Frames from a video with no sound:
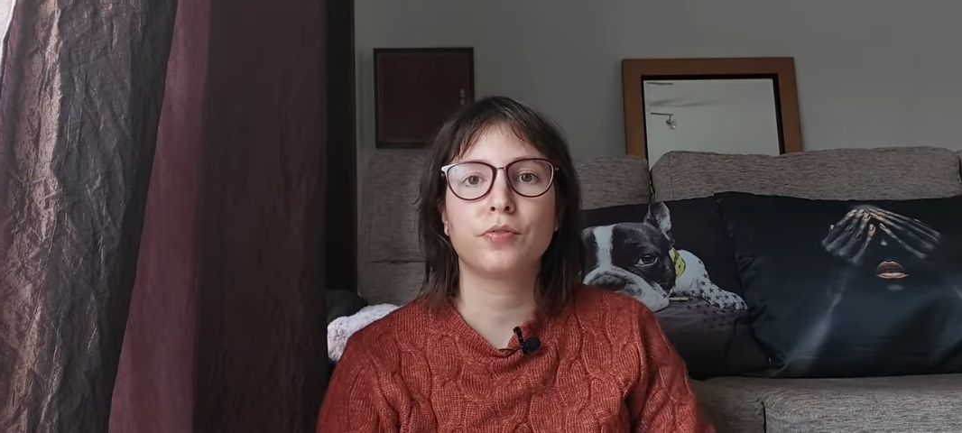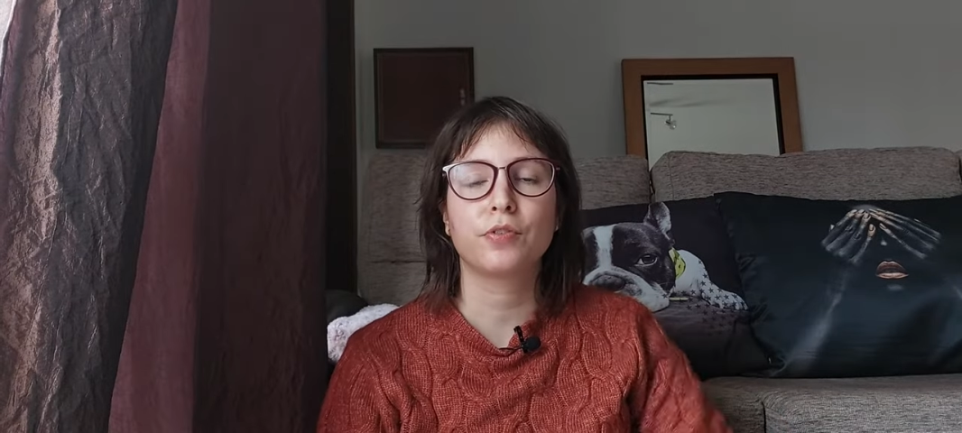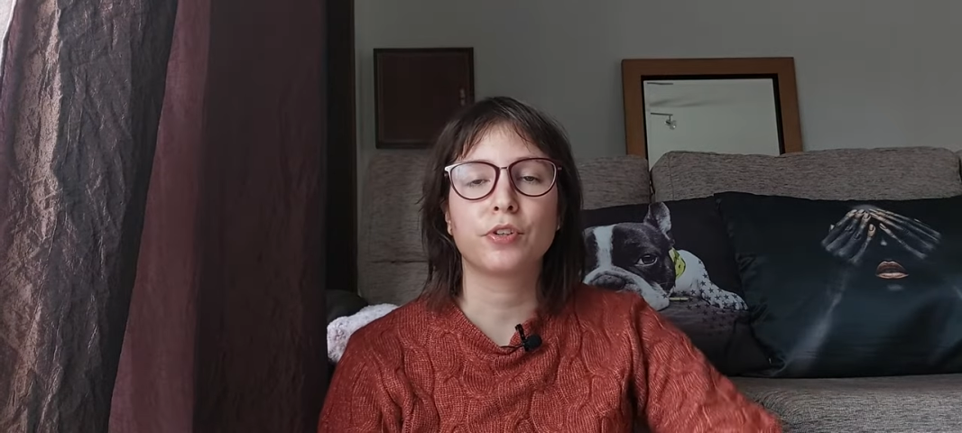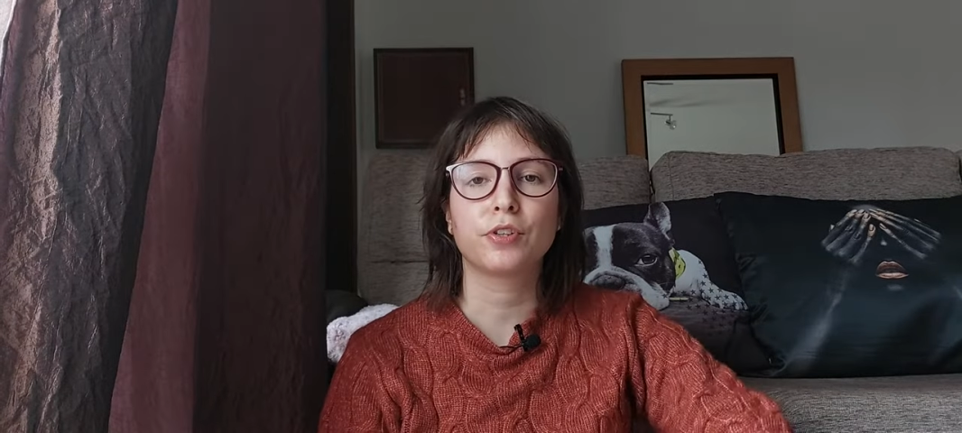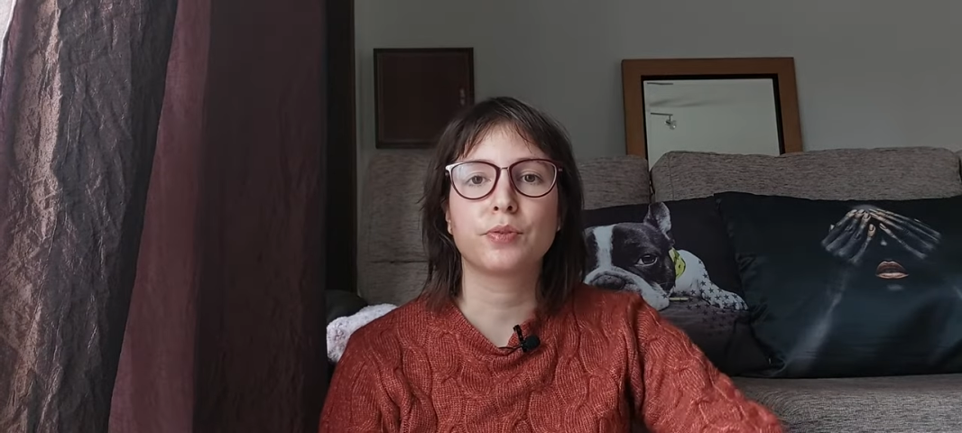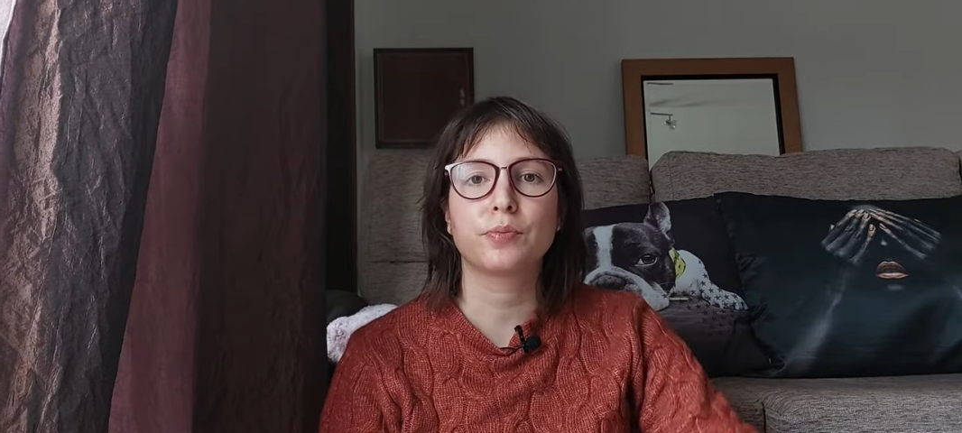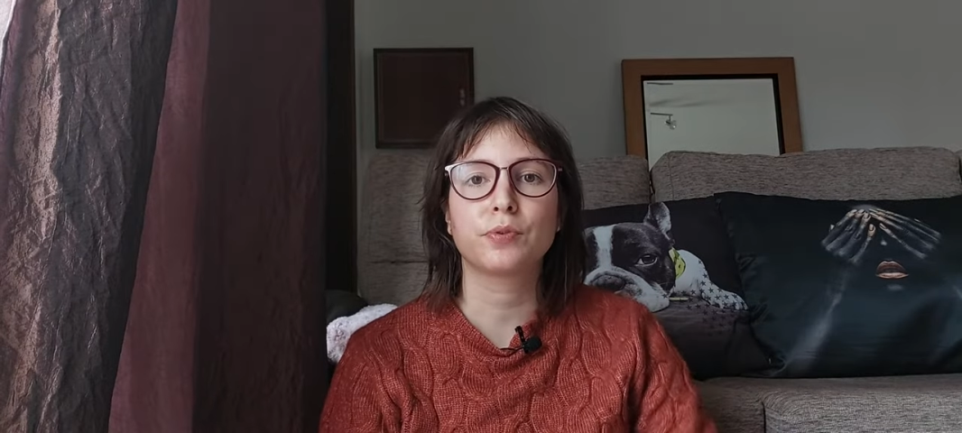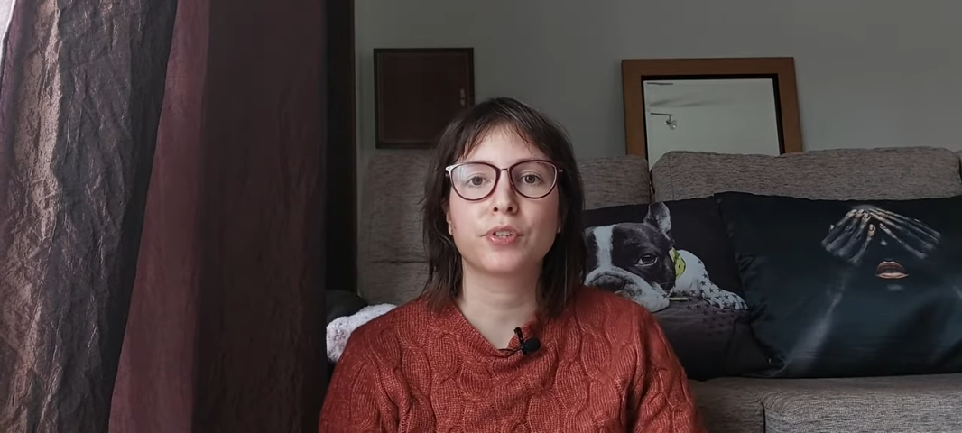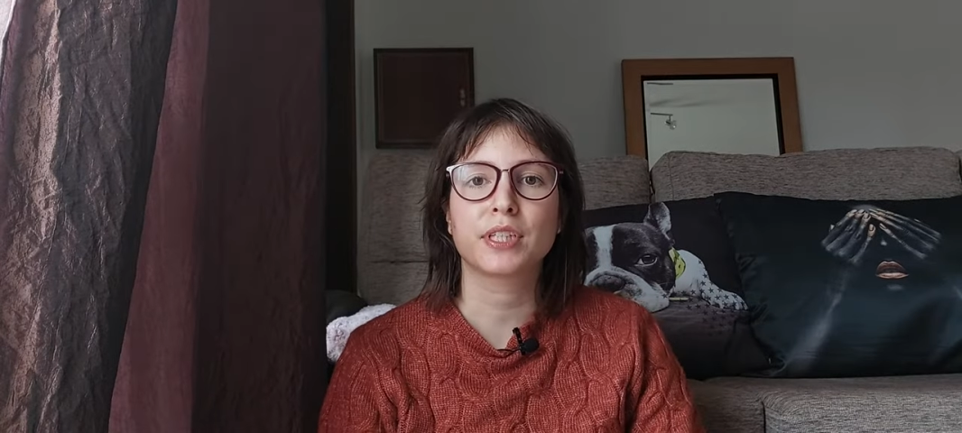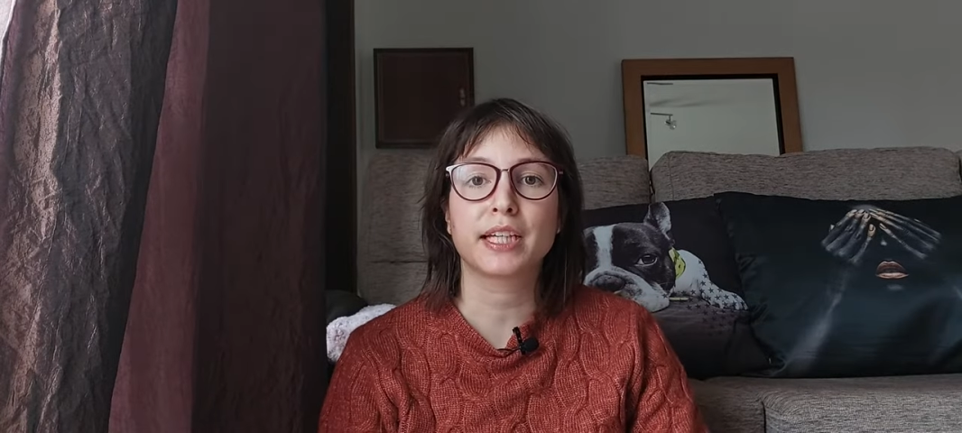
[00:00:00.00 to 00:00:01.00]
for the
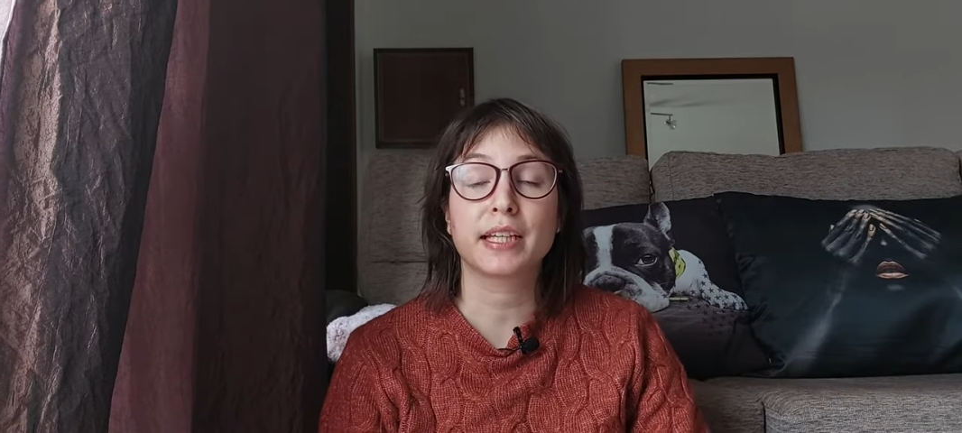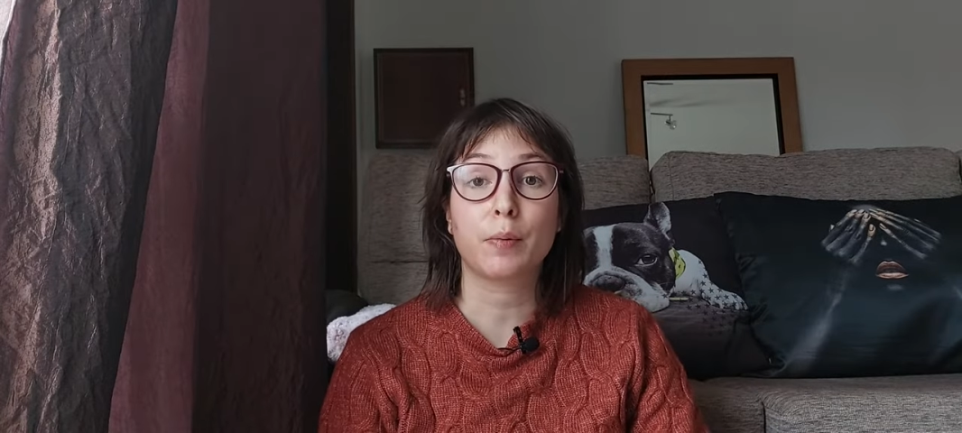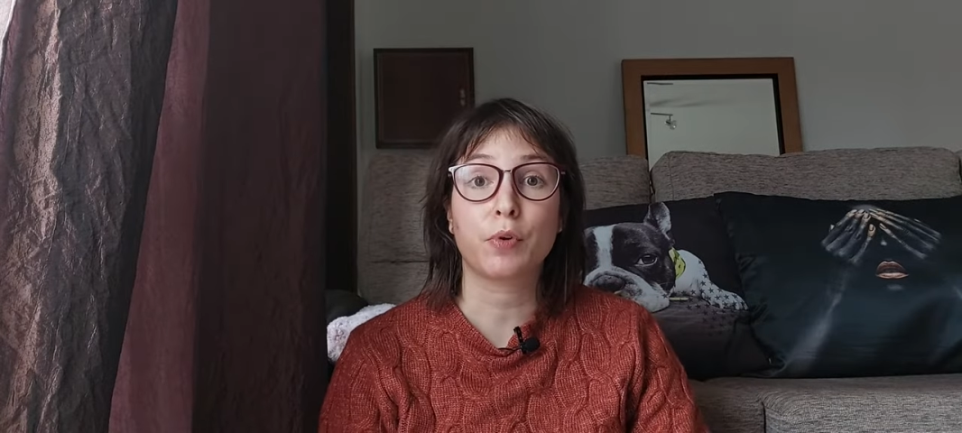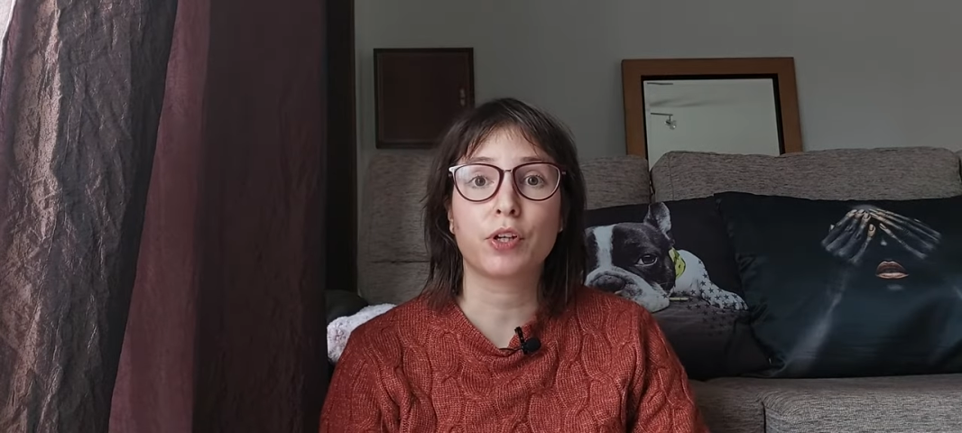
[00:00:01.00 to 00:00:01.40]
books that I'm